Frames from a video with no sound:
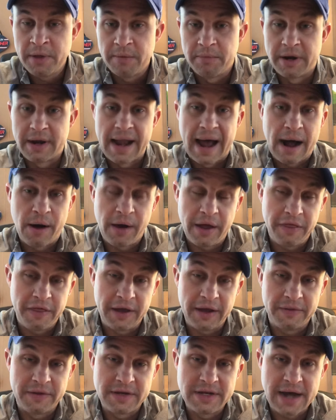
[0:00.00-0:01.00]
But now I
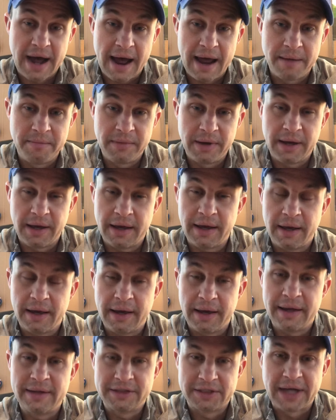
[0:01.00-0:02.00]
think the time,
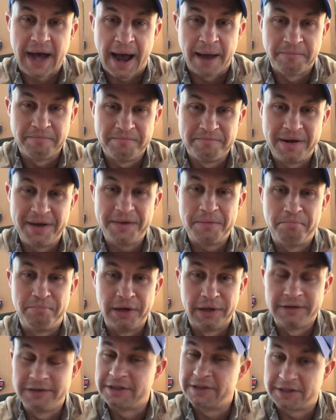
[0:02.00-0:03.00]
it's time,
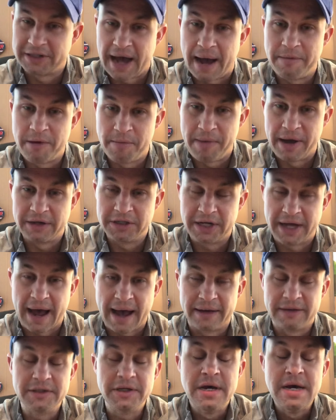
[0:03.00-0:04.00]
Bills. It's time to bench
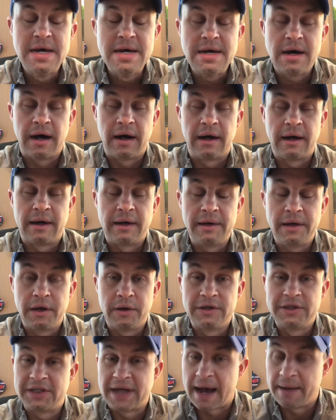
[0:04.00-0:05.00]
guys.
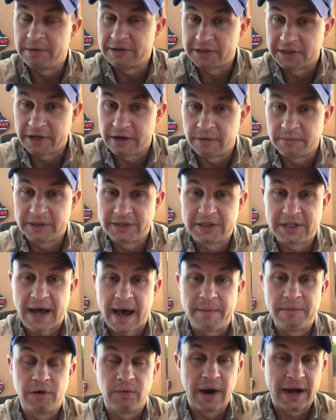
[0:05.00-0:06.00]
It's time to sit them. It's
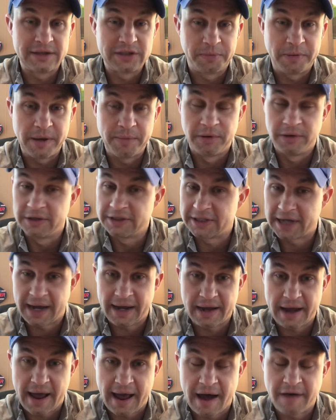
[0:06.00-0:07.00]
time to rest people in the
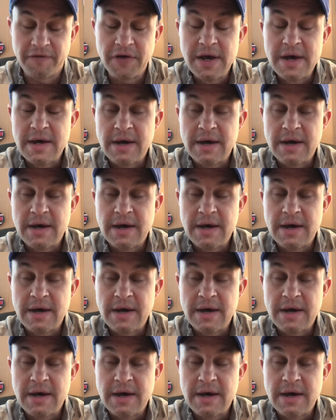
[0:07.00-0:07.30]
second half.